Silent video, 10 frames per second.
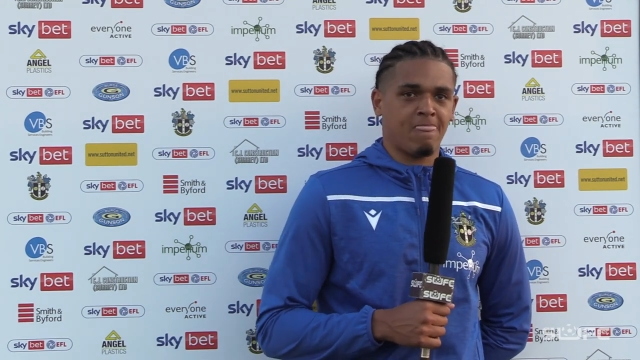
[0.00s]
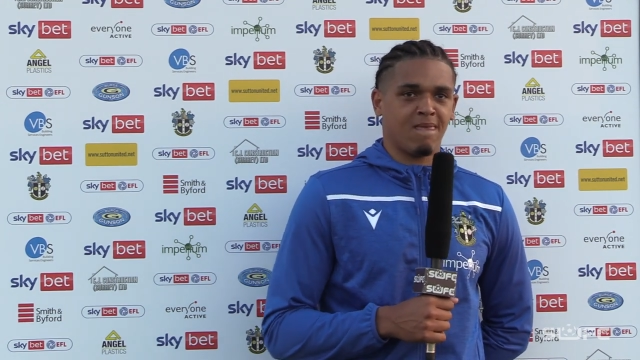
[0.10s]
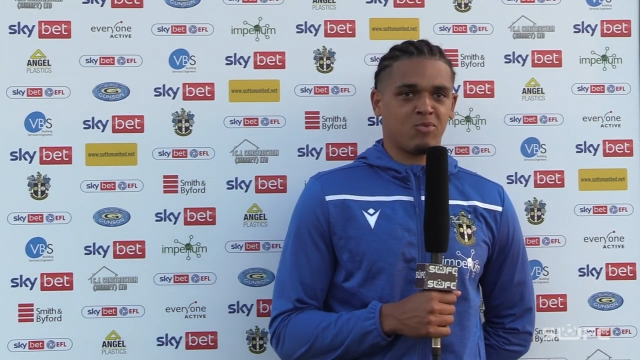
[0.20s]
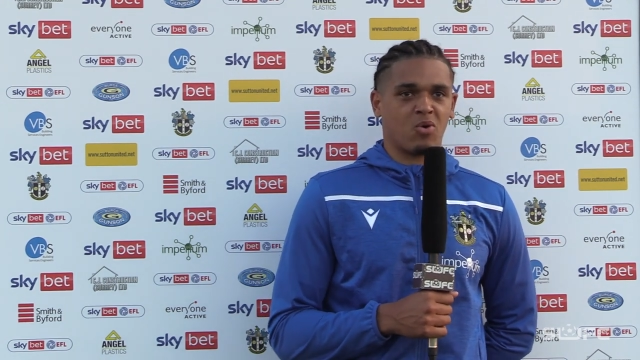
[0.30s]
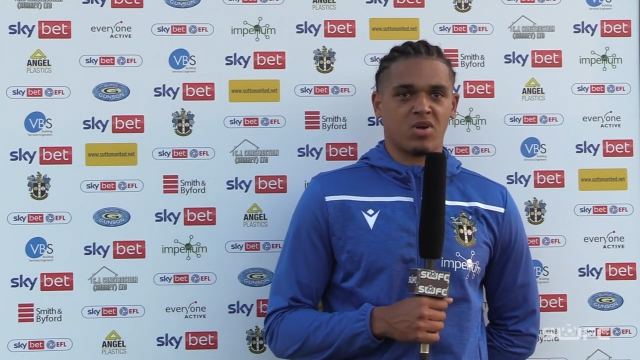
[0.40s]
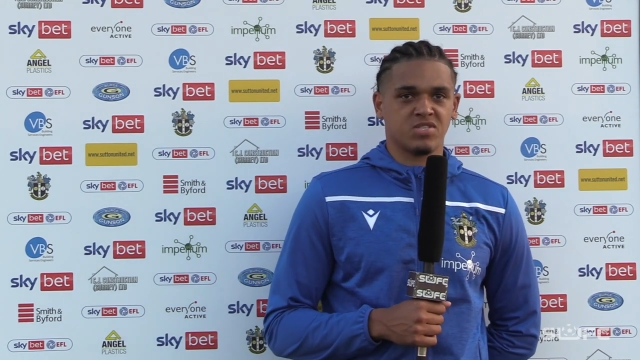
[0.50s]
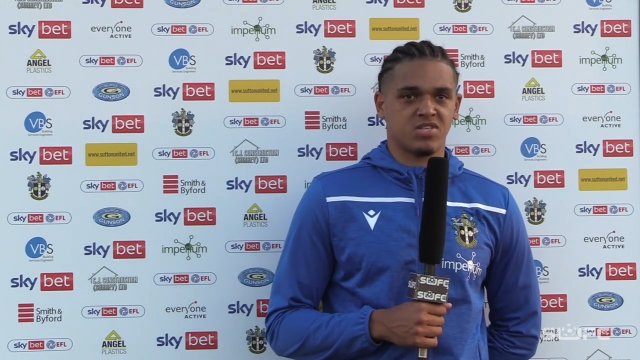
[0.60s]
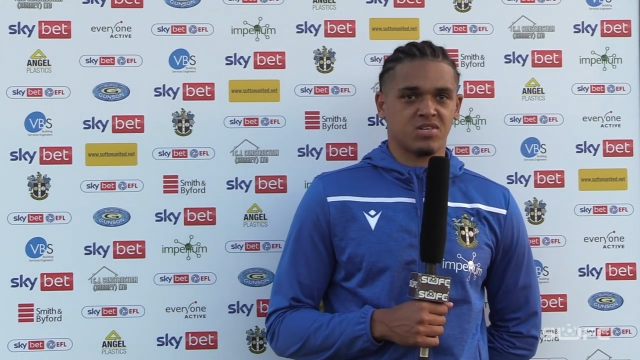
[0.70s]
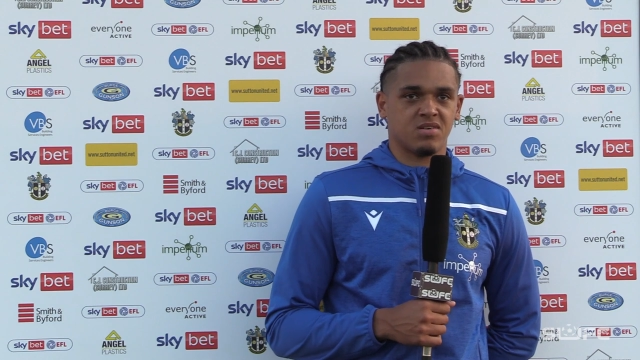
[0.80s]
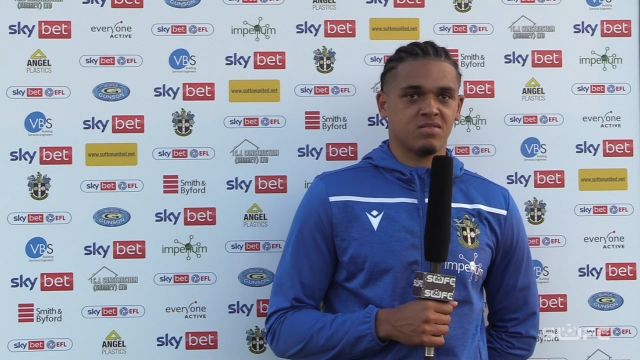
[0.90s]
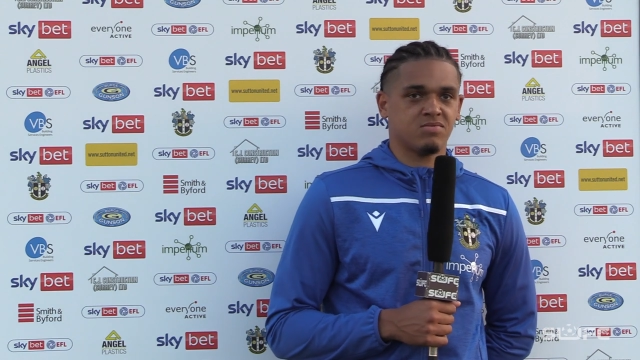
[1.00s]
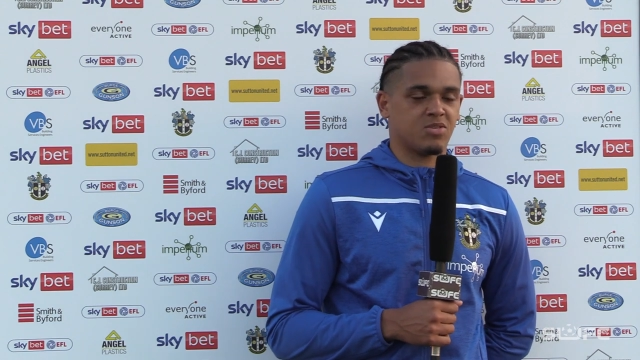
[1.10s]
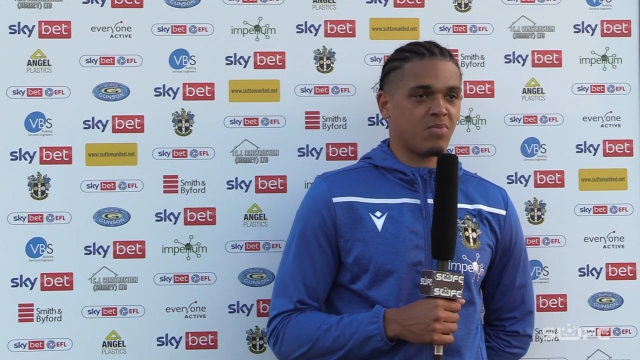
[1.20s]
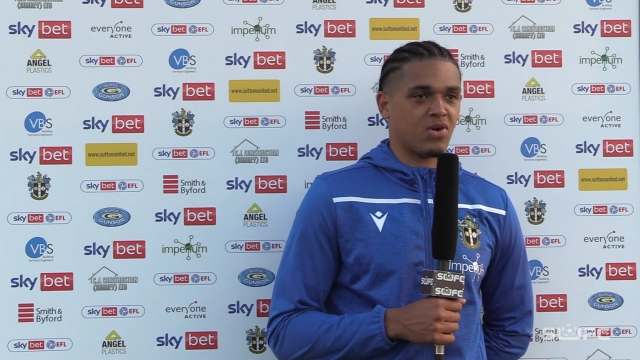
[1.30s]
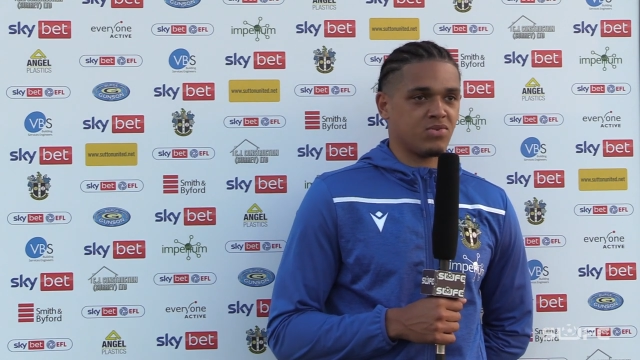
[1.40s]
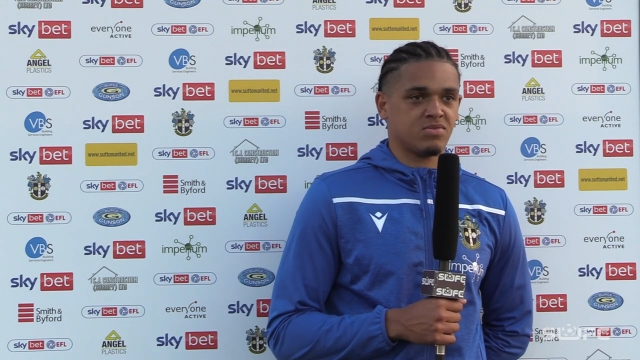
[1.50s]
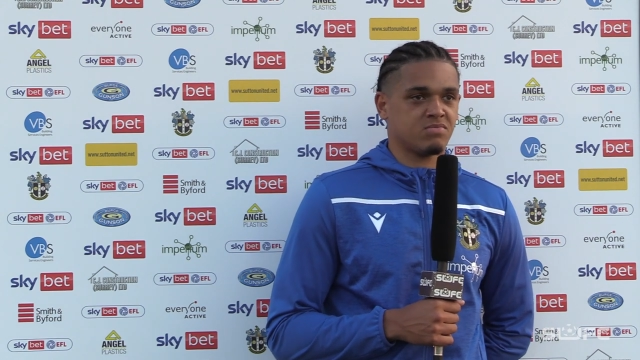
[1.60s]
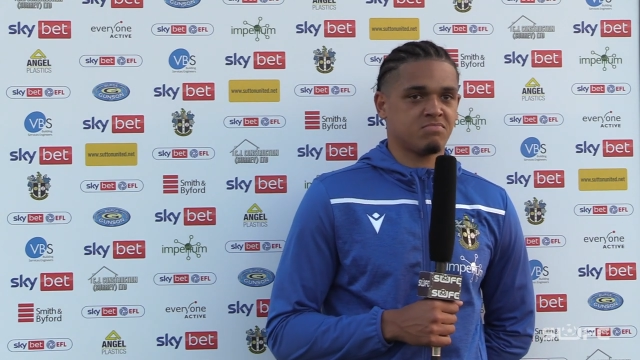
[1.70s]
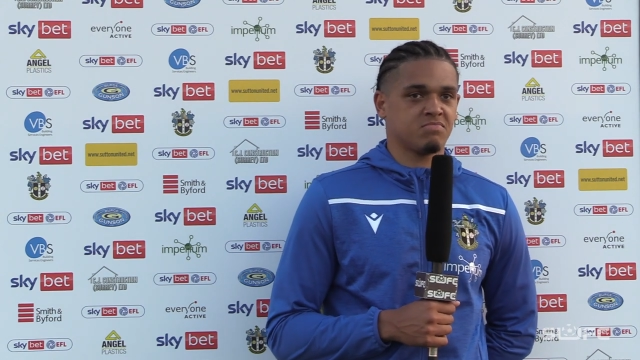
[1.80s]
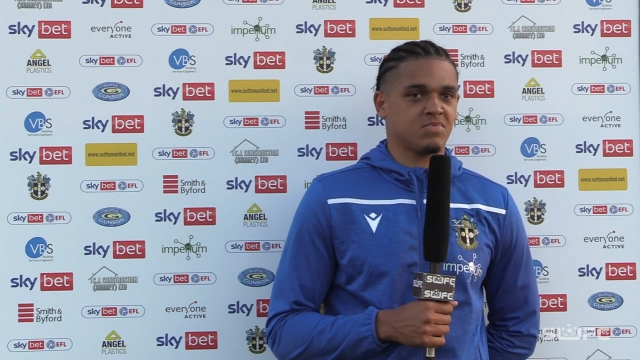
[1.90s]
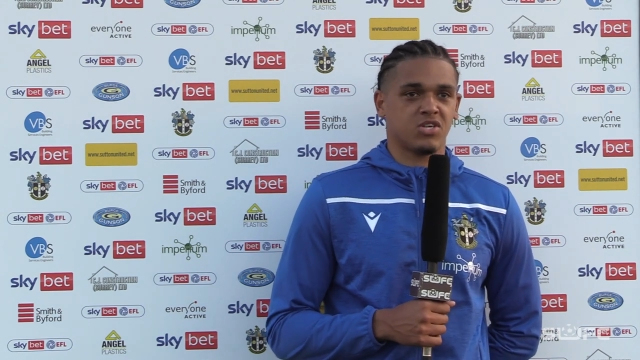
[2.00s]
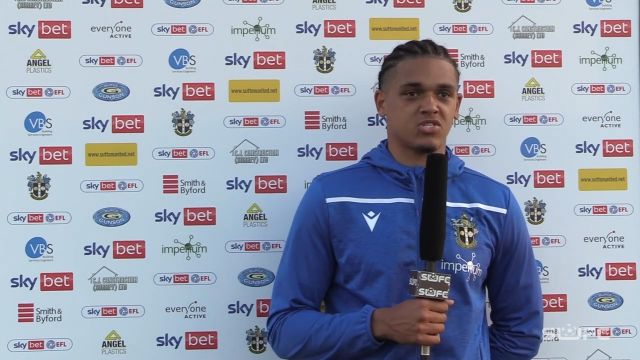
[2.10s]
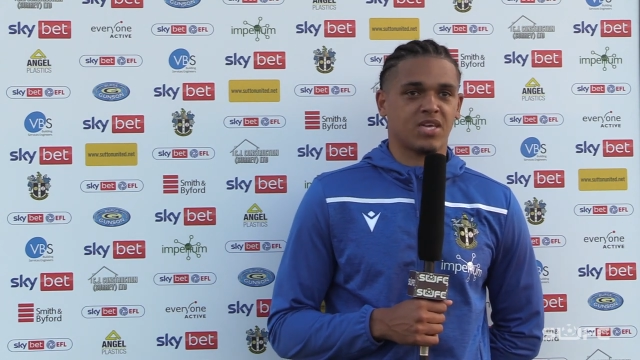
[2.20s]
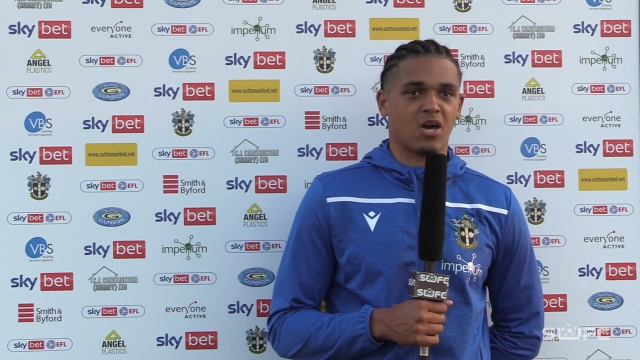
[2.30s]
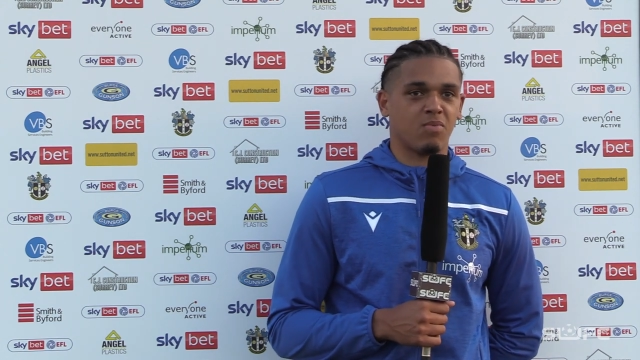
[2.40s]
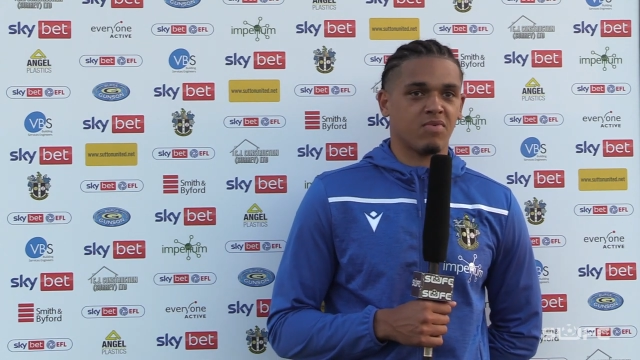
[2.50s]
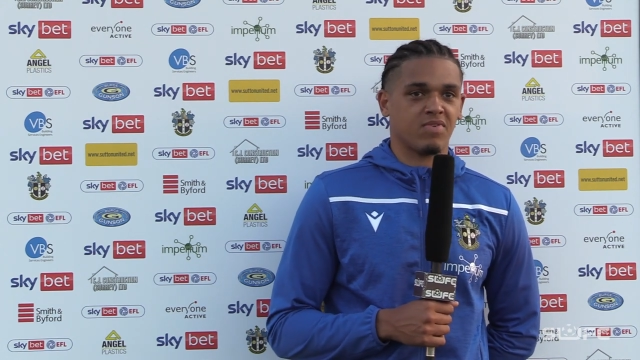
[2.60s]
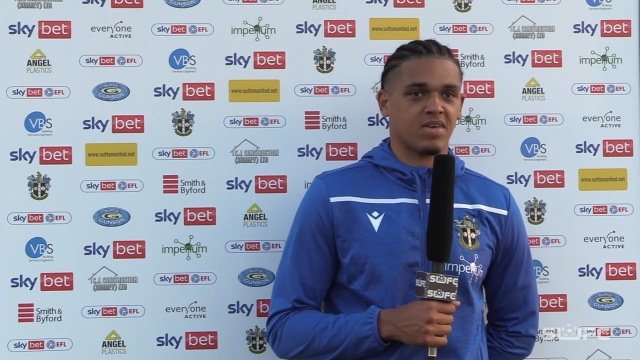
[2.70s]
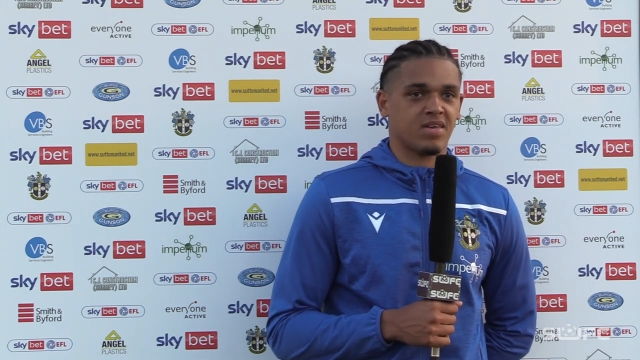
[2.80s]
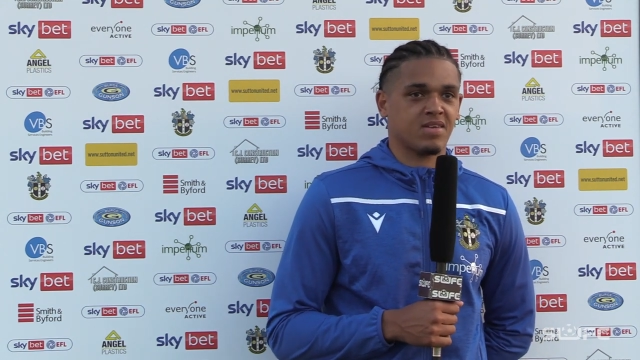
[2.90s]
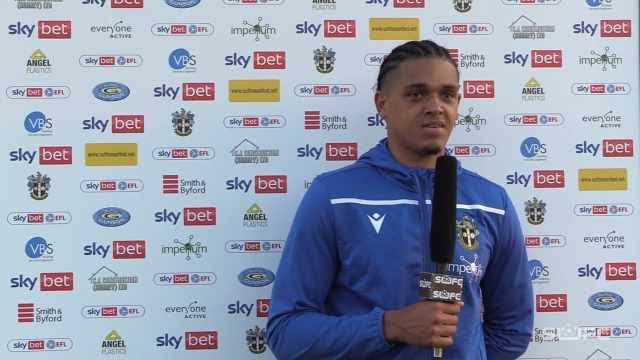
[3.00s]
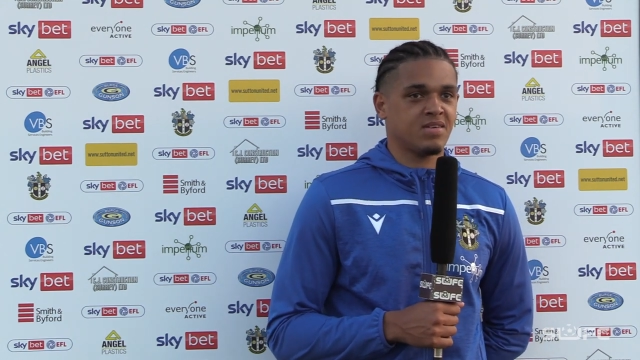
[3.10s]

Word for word: I'm not one to to moan. I just get on with it